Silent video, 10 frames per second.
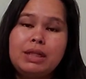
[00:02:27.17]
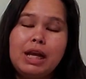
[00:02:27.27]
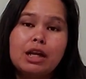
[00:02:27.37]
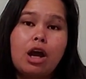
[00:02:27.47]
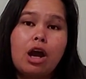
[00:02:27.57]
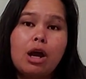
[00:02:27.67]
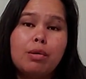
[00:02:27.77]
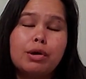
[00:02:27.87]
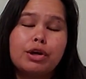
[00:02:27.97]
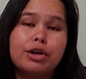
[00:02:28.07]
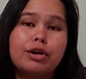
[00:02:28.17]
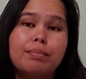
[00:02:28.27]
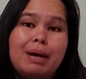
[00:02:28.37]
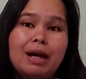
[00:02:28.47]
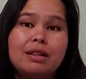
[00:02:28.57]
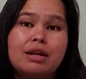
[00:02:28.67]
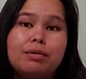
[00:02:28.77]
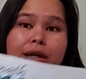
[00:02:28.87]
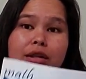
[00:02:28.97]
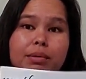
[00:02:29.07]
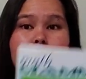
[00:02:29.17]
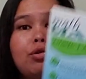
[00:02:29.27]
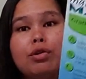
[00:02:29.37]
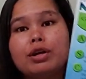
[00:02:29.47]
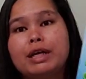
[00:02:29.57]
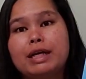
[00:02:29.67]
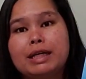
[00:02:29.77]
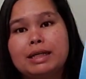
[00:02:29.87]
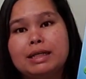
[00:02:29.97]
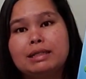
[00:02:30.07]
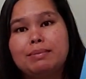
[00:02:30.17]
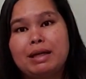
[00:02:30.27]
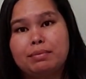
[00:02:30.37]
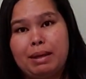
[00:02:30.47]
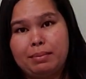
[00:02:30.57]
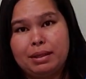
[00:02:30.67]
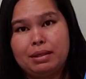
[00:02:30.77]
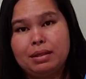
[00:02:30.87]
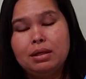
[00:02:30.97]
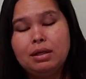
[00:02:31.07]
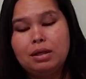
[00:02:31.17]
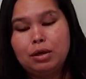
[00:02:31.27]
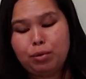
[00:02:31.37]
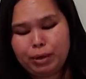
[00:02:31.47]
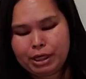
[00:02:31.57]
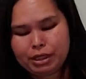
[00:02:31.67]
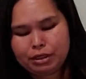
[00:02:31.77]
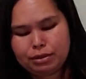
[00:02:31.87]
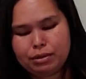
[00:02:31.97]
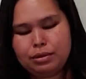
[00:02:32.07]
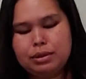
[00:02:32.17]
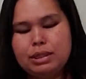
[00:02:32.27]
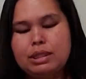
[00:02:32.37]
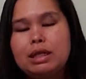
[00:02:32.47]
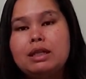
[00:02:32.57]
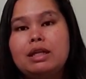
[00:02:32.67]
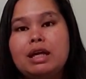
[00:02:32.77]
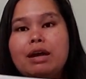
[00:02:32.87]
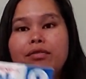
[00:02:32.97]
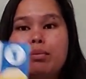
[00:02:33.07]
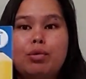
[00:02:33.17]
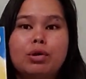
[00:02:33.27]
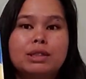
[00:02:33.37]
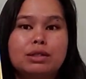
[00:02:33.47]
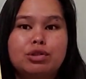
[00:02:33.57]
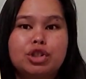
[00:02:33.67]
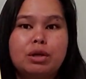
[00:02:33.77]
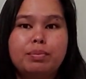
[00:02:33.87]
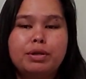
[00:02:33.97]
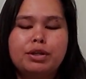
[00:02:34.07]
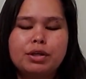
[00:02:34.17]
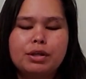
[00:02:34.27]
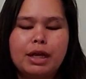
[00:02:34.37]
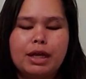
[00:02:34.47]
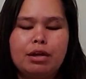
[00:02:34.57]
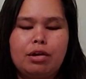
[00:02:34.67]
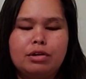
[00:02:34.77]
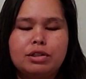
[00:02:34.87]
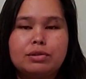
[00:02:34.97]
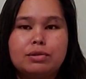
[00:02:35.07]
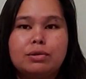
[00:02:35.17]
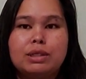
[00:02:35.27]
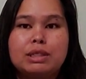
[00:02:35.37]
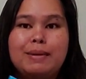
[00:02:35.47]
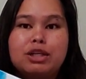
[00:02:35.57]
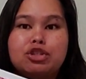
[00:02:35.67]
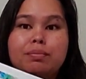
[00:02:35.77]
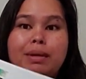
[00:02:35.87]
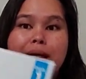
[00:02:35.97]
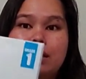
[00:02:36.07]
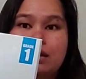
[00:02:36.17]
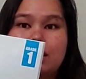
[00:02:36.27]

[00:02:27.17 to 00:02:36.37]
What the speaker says: And our math curriculum, our core is Math Mammoth. We used the Evan Moore Skill Sharpener and also Spectrum Math